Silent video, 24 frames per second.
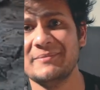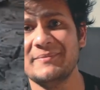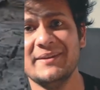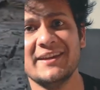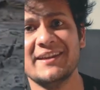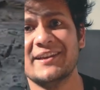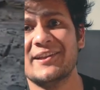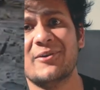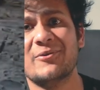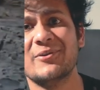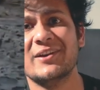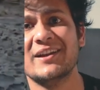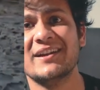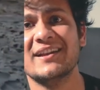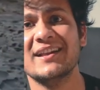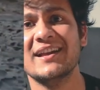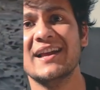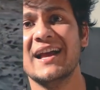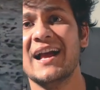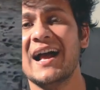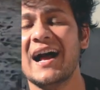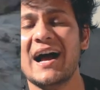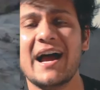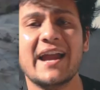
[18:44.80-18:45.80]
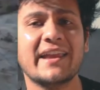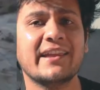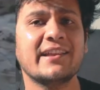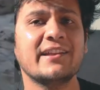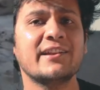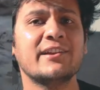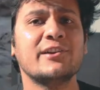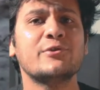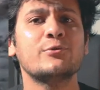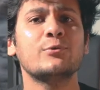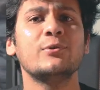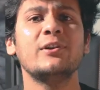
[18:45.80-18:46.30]
being around it. I can
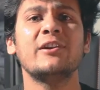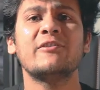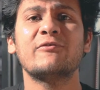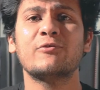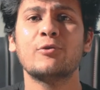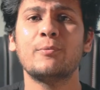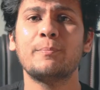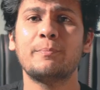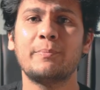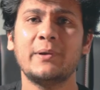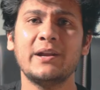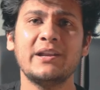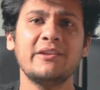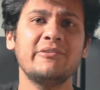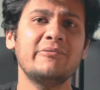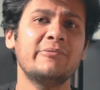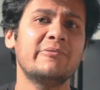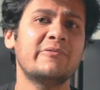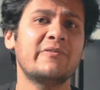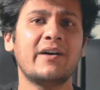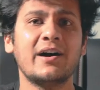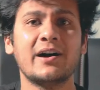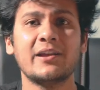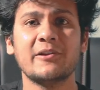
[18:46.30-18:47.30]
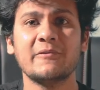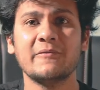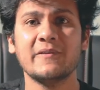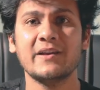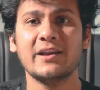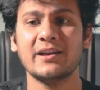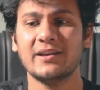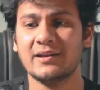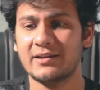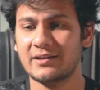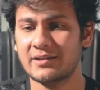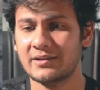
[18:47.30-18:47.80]
control it from pretty far
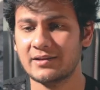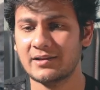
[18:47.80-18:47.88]
away,